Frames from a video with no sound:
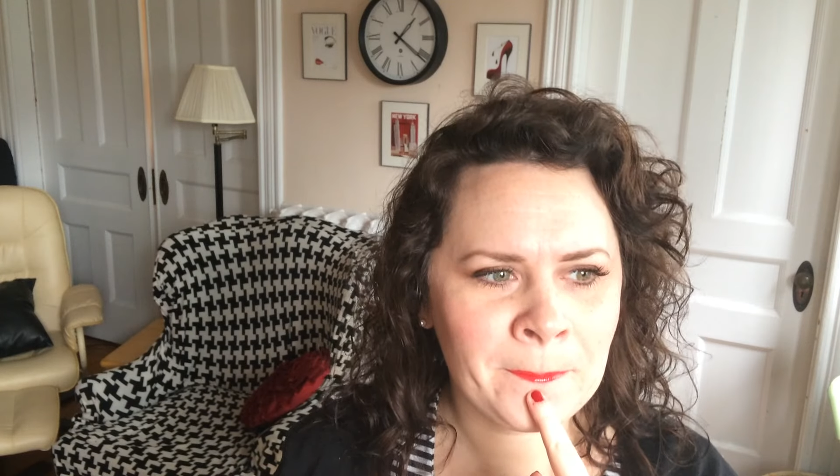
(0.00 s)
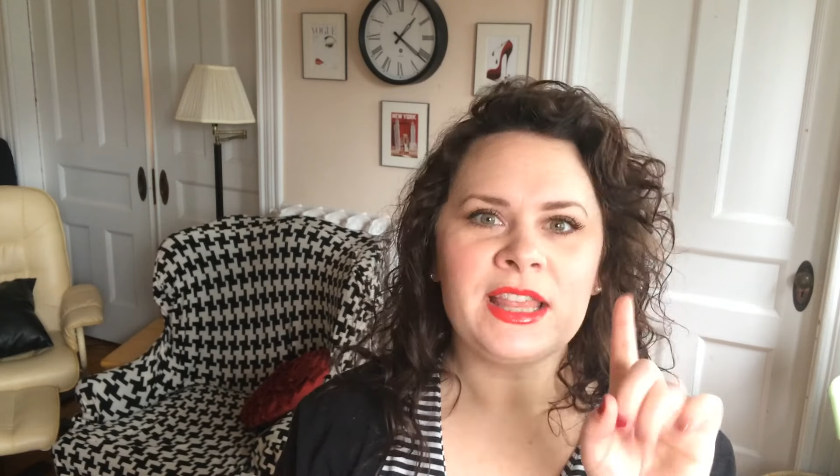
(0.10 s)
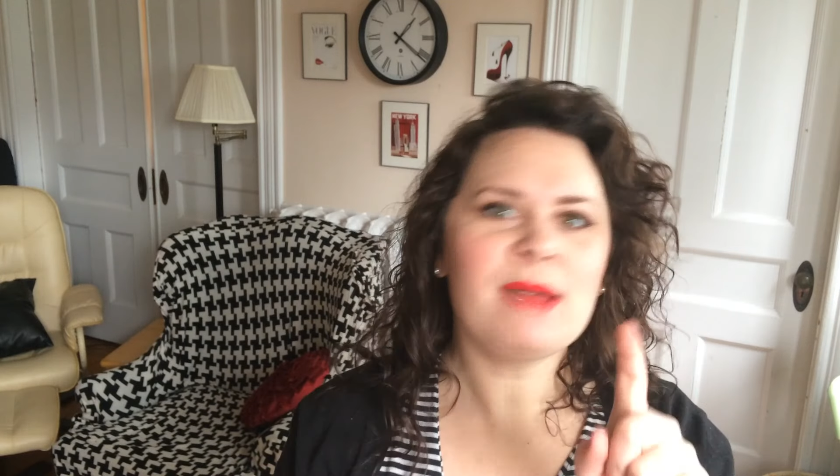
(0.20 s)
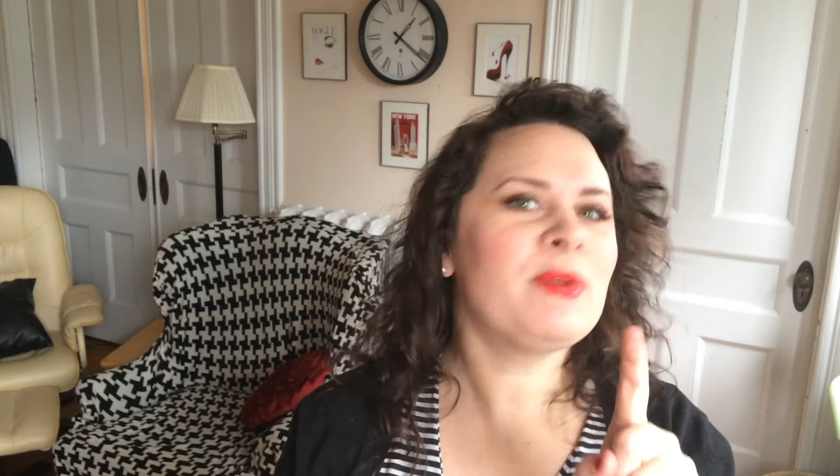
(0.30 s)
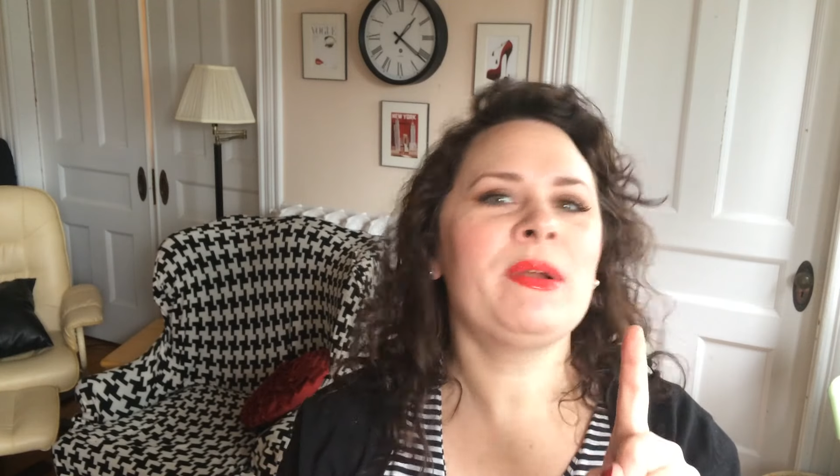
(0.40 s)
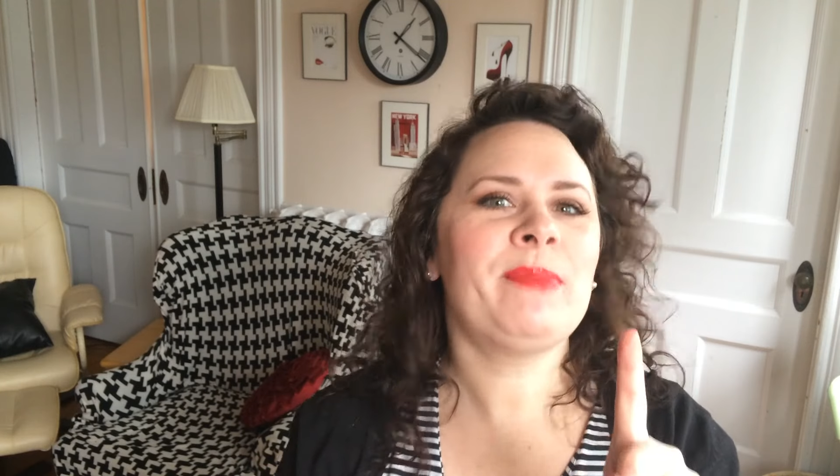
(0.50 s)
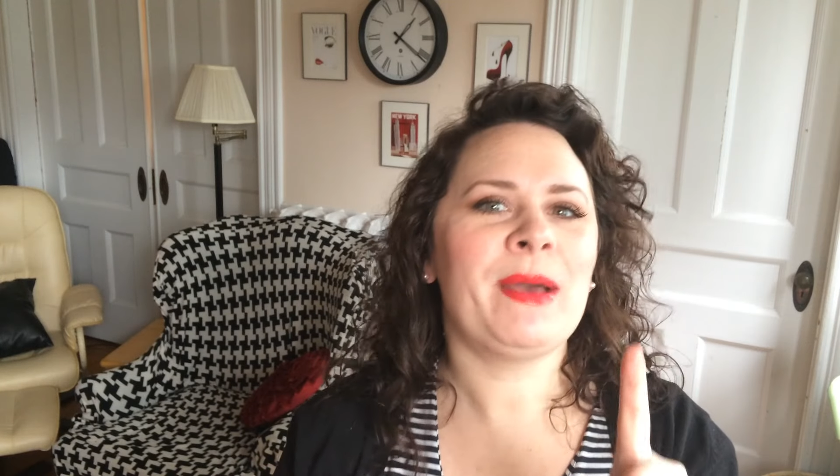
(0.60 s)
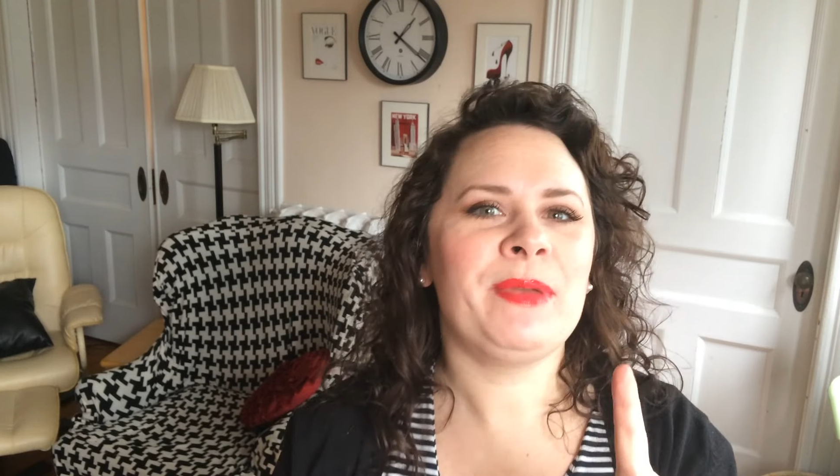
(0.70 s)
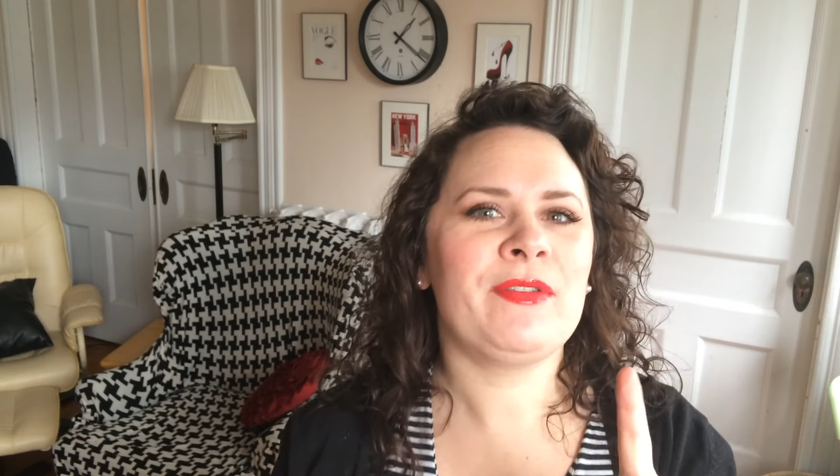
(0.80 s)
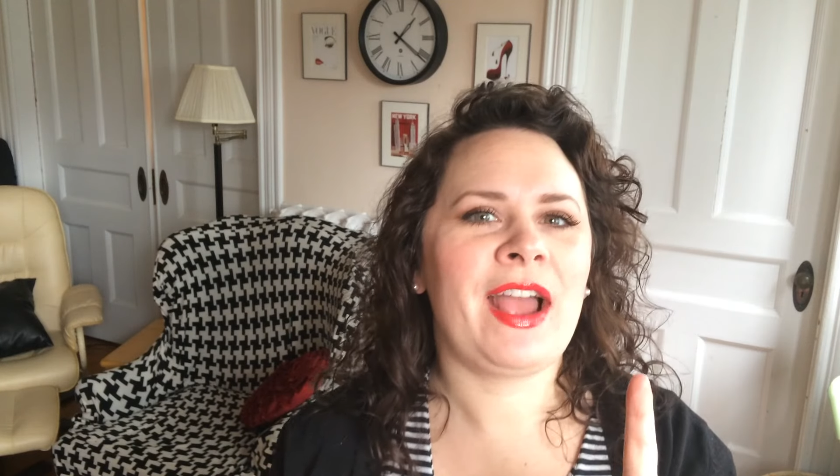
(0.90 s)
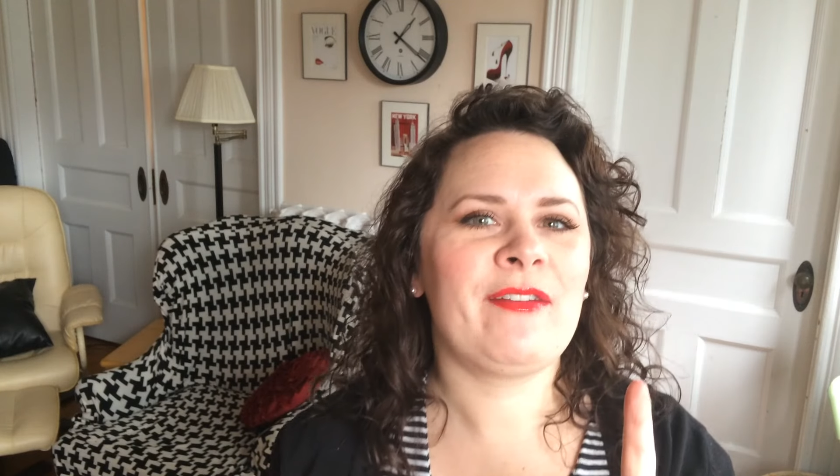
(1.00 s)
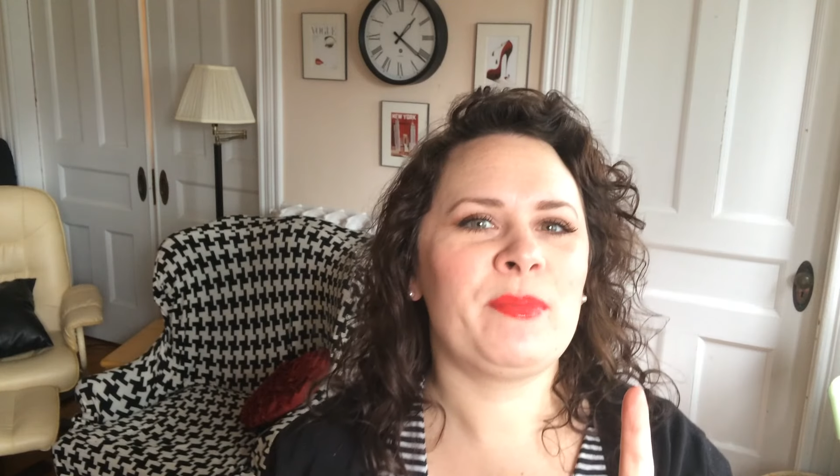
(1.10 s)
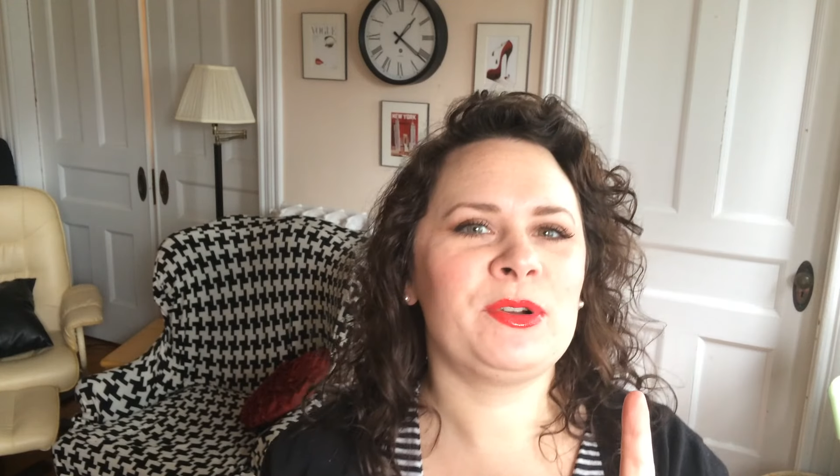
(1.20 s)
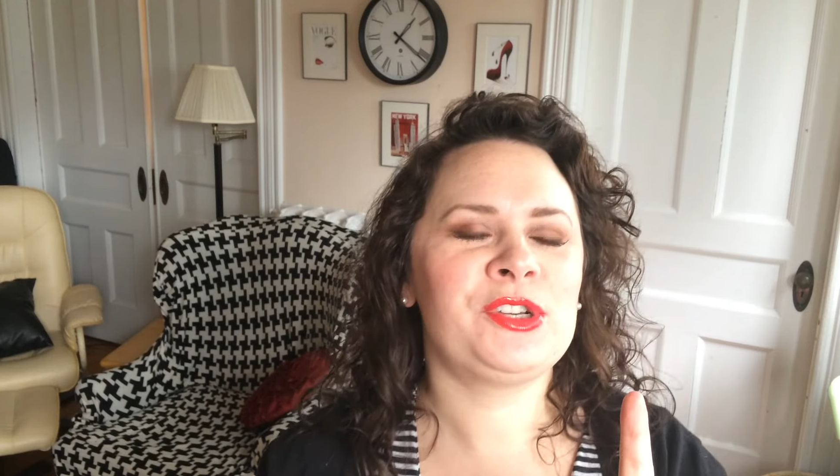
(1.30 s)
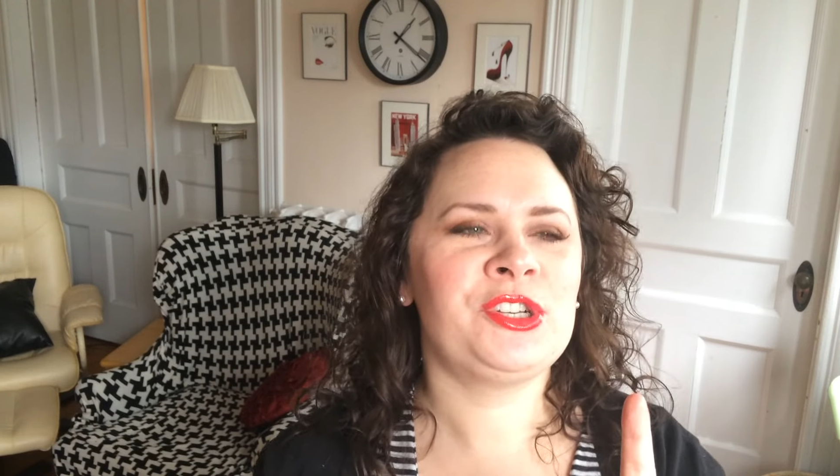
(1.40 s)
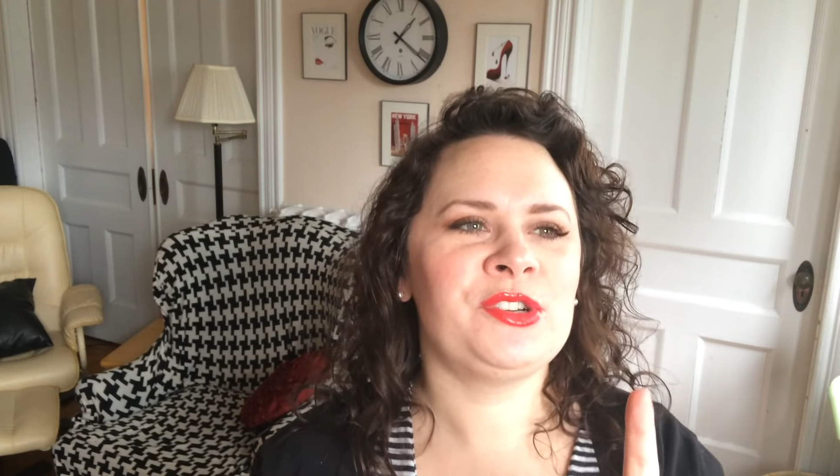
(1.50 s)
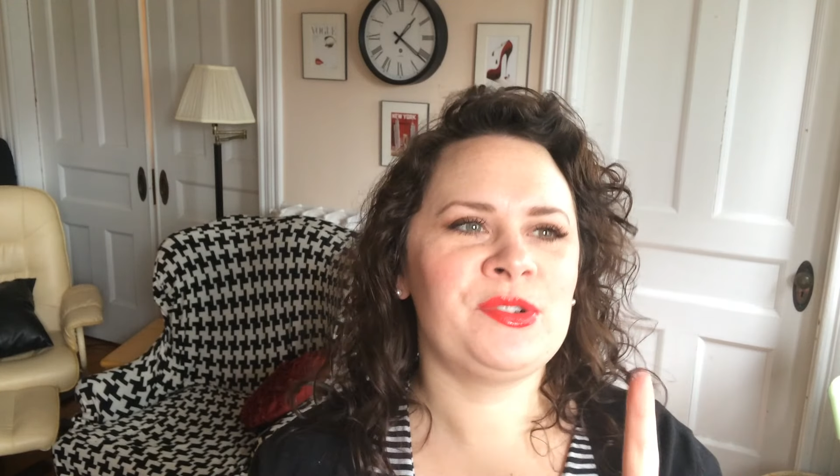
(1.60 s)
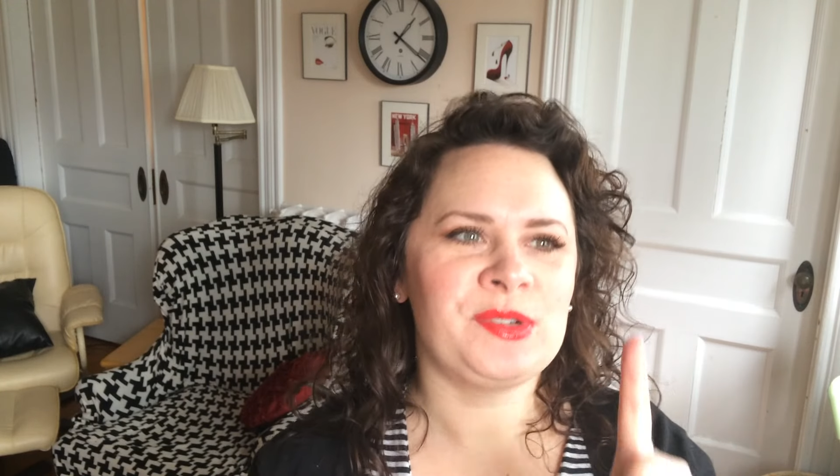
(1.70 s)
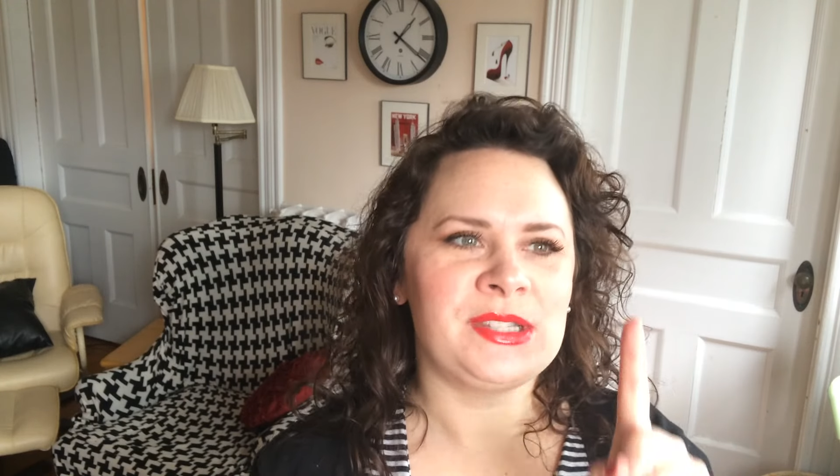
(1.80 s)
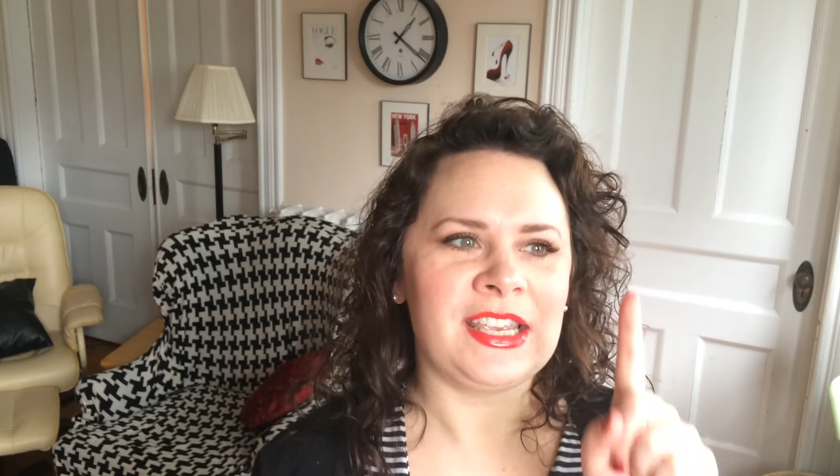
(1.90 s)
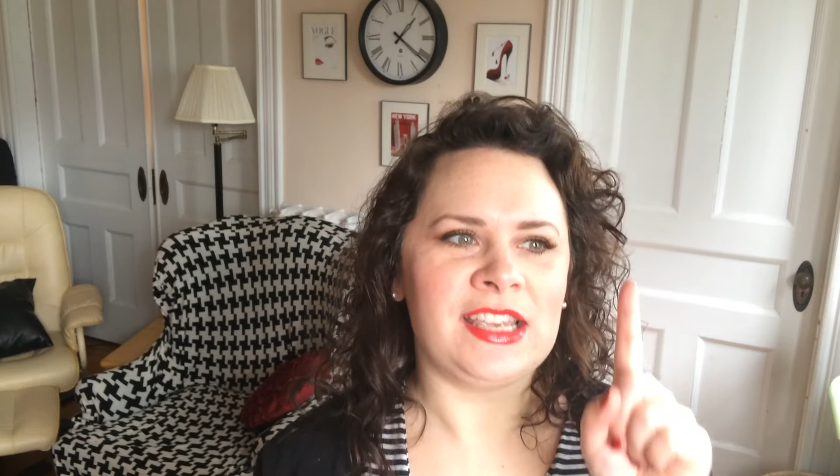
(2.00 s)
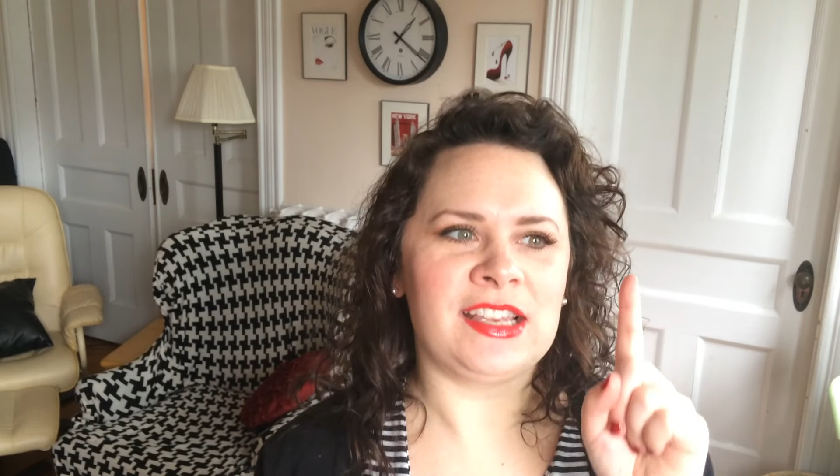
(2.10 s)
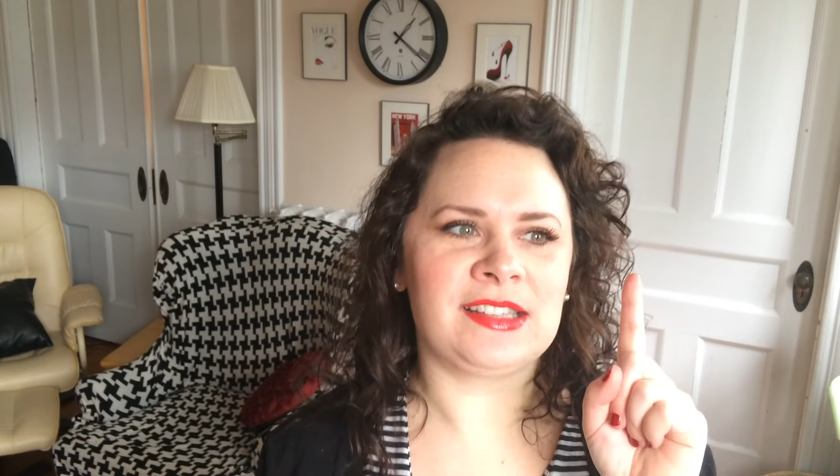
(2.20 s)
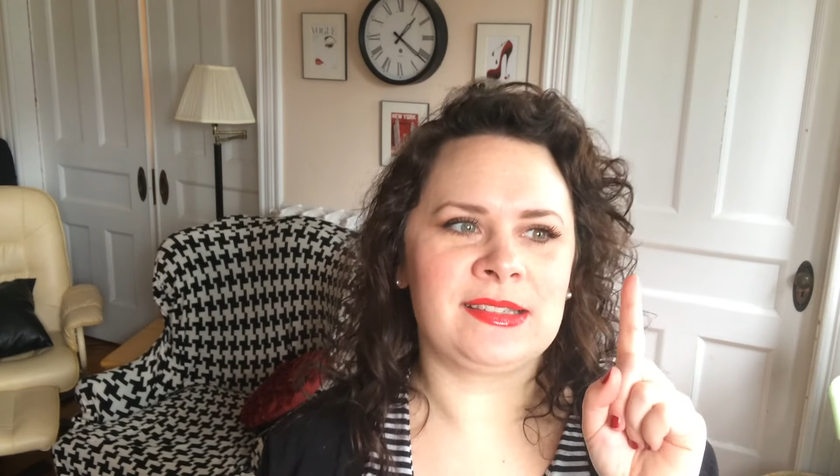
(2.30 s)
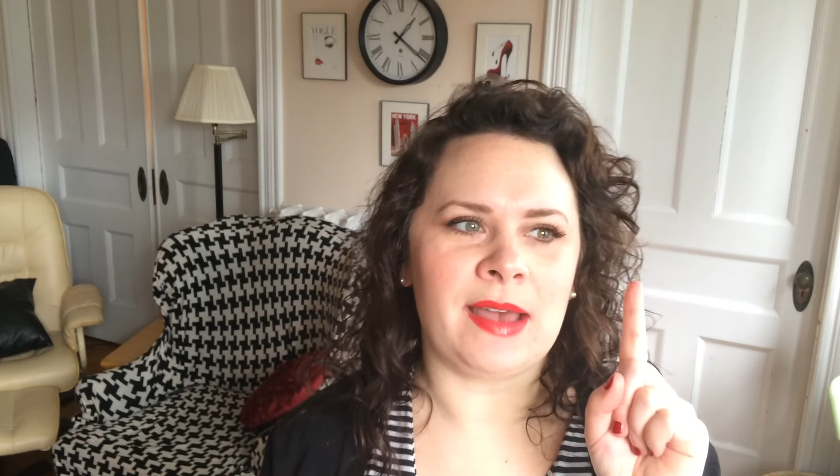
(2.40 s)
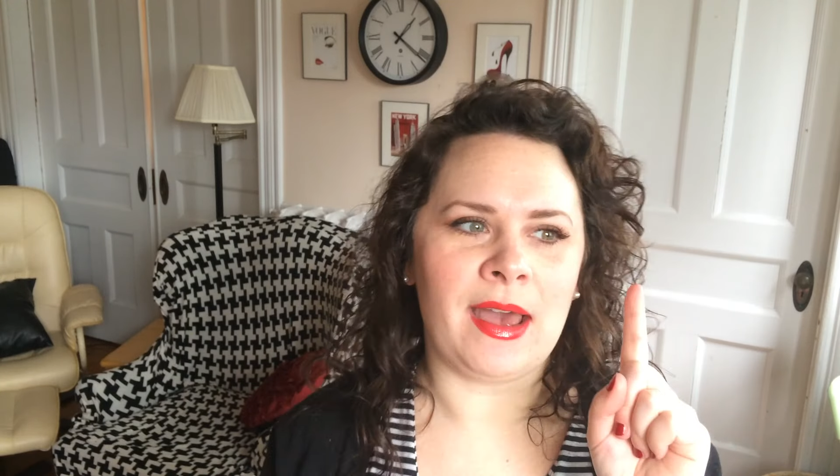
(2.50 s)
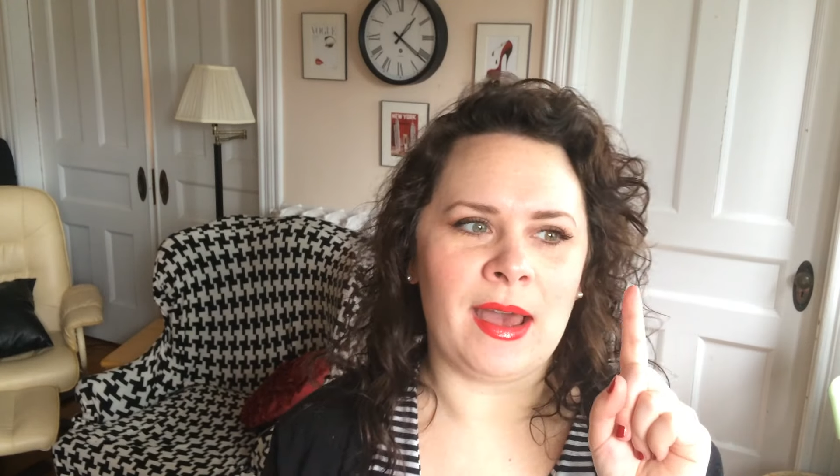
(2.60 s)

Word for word: The #1 pet peeve I have about shoes is